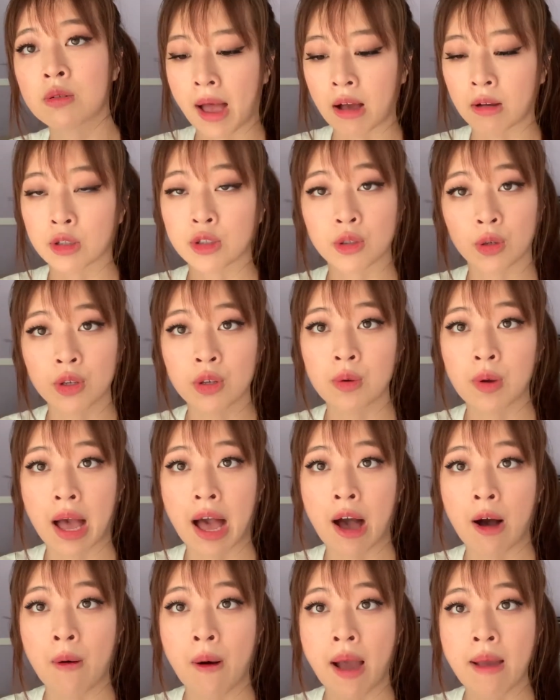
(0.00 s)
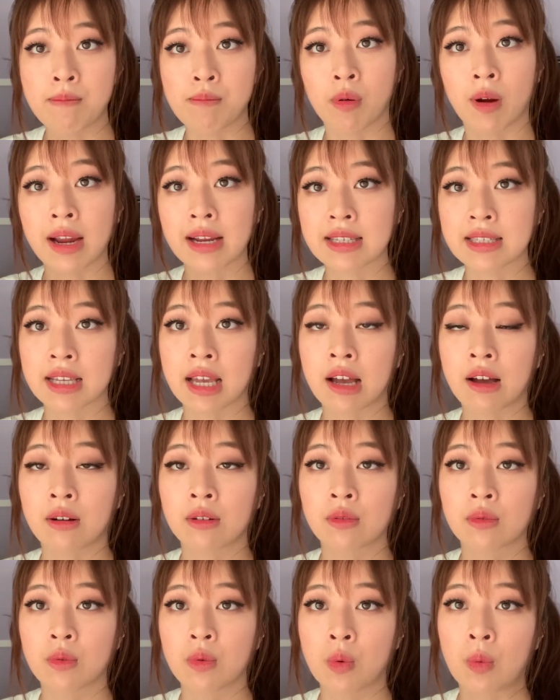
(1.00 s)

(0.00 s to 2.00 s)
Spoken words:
I'll show you how I break down